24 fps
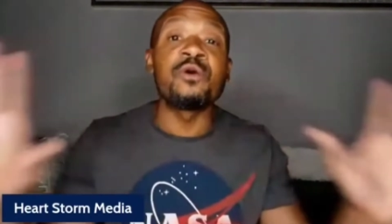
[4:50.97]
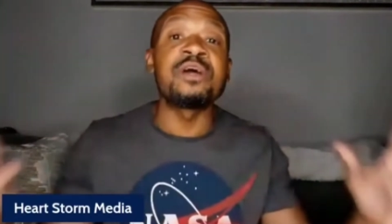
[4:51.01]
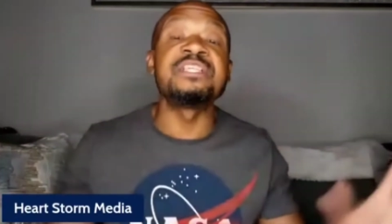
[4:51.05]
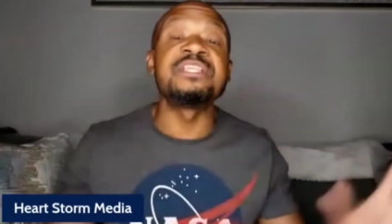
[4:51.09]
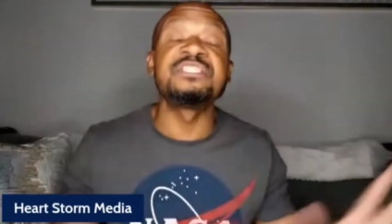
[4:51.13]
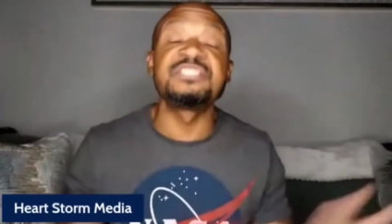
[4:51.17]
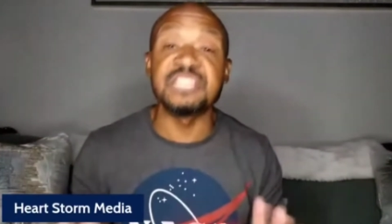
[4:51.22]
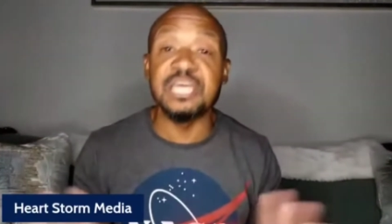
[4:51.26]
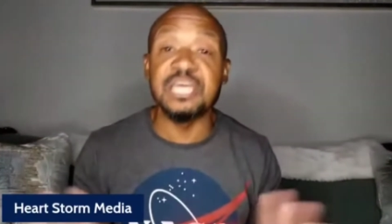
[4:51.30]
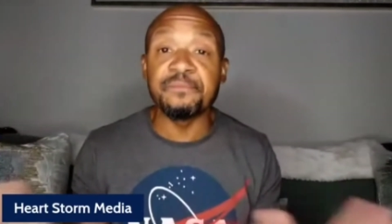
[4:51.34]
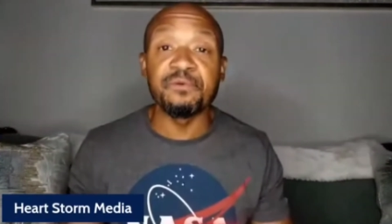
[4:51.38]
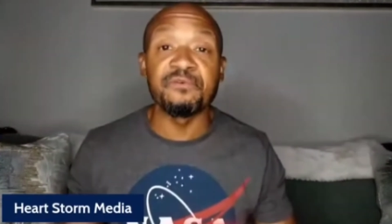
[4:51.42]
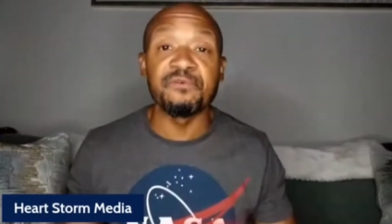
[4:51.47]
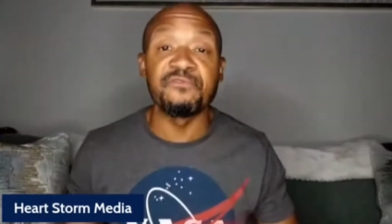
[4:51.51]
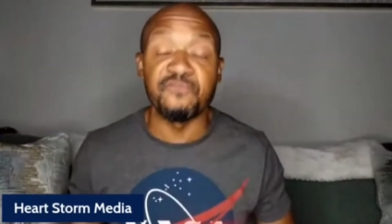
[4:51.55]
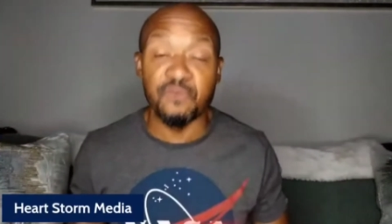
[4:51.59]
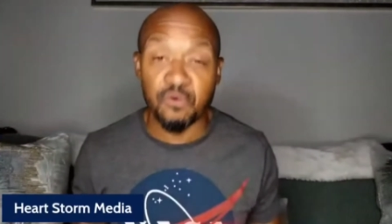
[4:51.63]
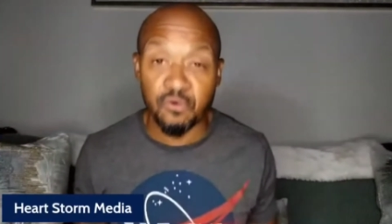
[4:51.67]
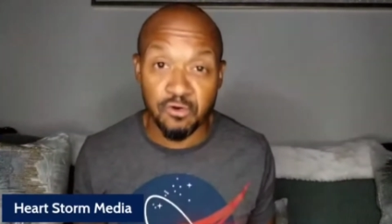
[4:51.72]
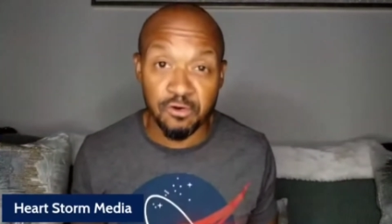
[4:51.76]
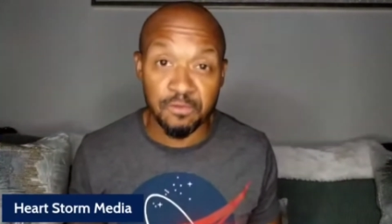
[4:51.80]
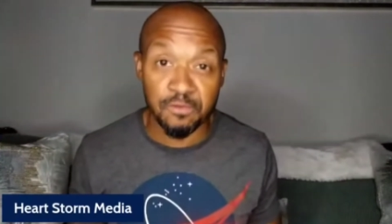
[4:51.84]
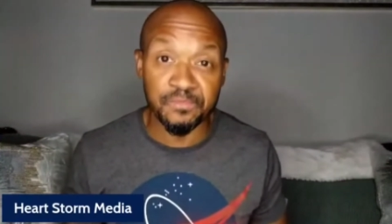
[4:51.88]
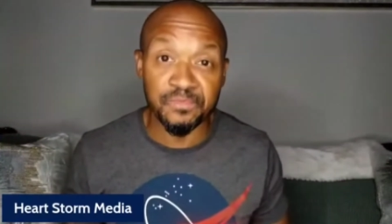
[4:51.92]
way, shape, or
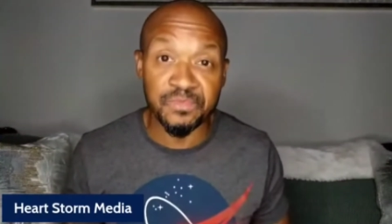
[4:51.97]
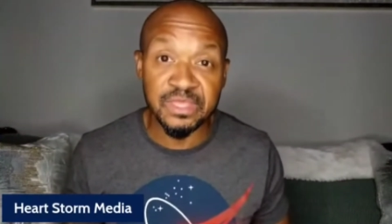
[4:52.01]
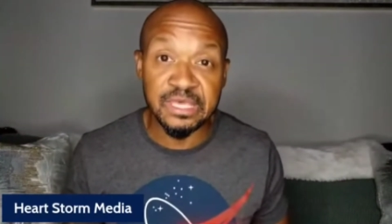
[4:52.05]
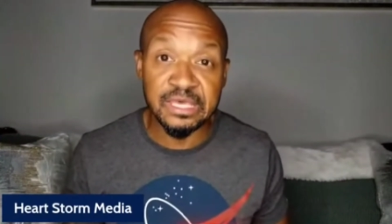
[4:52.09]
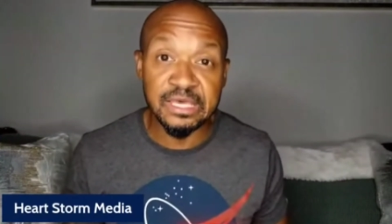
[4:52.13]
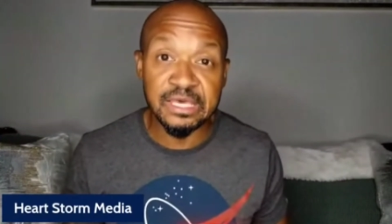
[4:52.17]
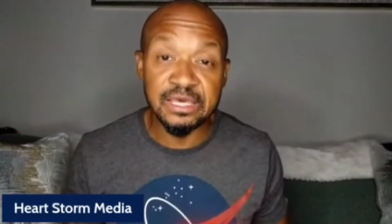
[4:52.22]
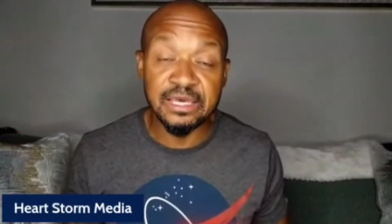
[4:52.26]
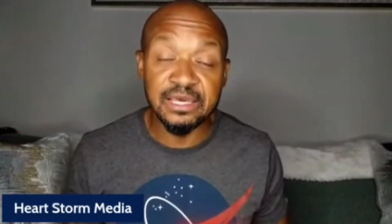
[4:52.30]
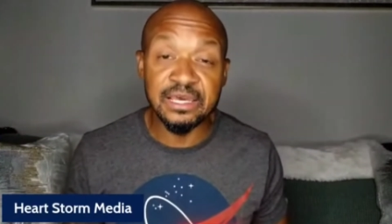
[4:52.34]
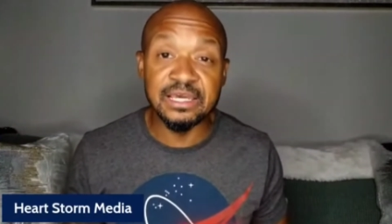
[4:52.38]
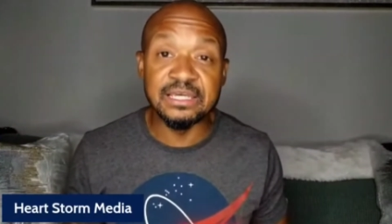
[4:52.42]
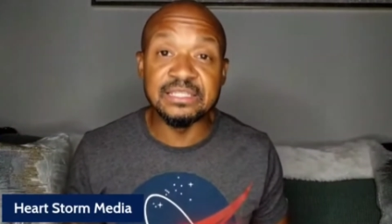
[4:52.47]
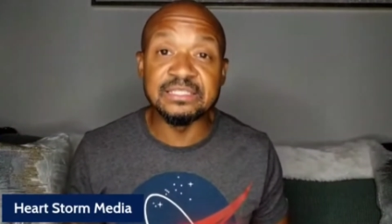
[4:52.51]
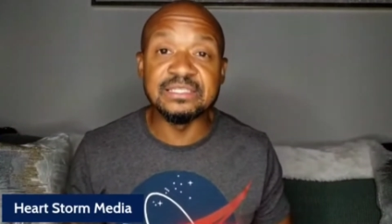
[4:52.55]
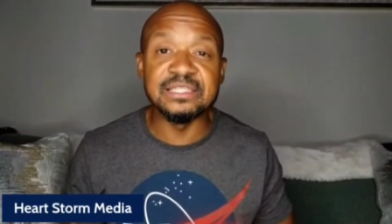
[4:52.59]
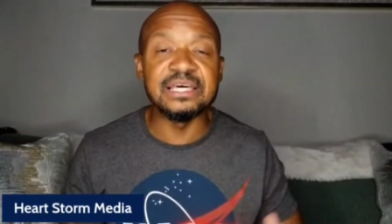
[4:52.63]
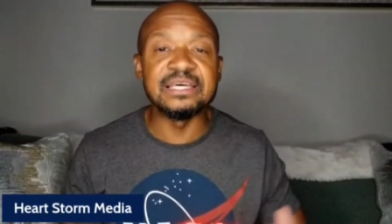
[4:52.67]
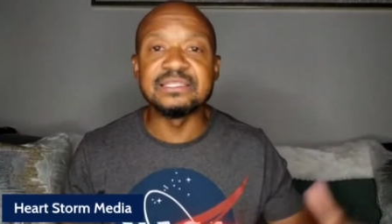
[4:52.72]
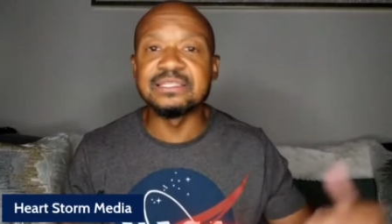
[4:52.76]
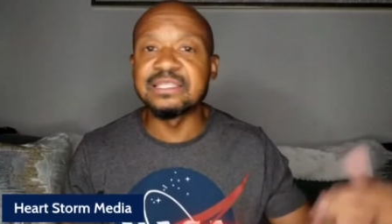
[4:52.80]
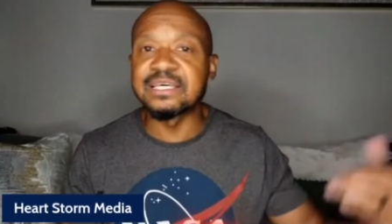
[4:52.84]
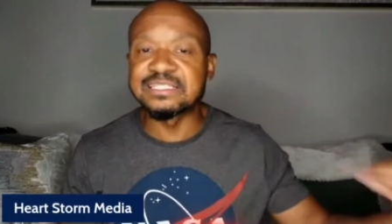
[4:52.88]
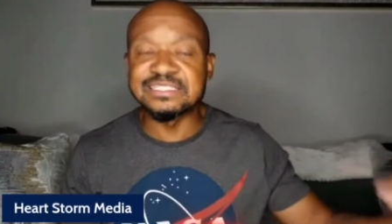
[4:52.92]
form.
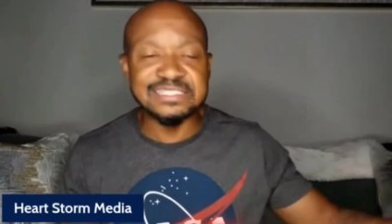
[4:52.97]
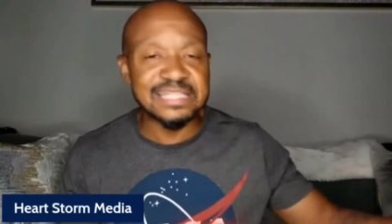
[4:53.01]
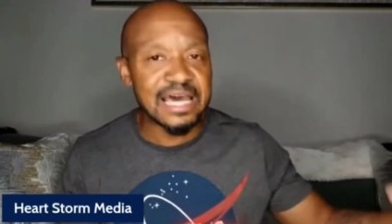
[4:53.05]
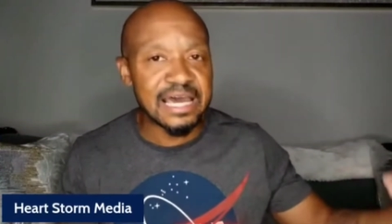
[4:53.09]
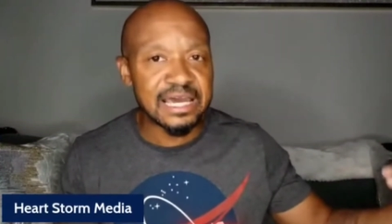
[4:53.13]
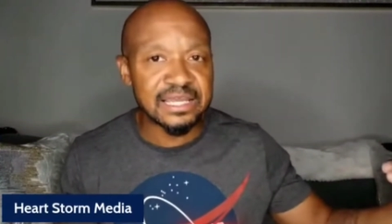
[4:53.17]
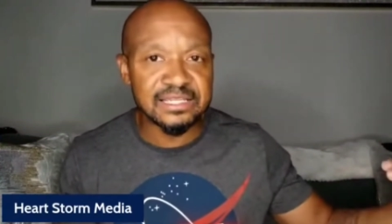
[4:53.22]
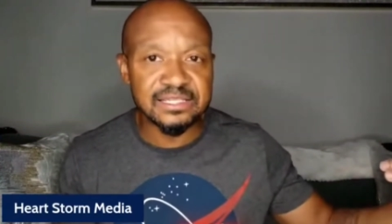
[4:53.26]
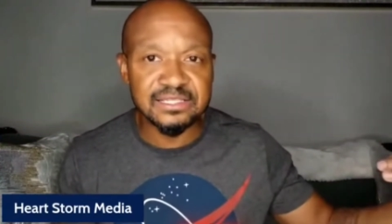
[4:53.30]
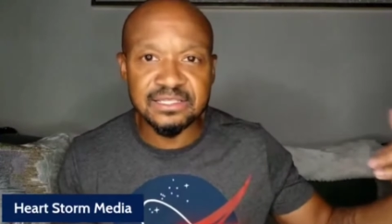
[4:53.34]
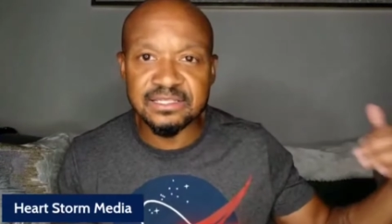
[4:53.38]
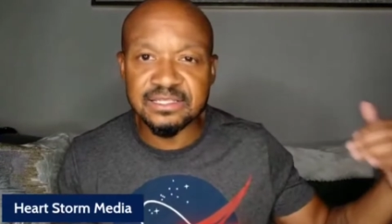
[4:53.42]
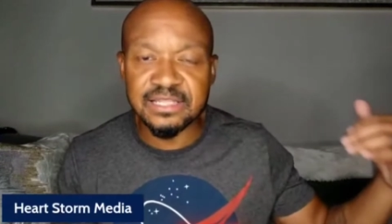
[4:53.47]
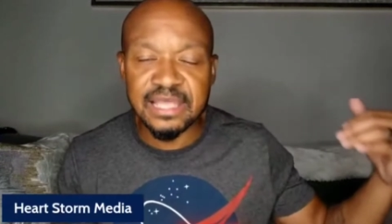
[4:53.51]
And, and let's not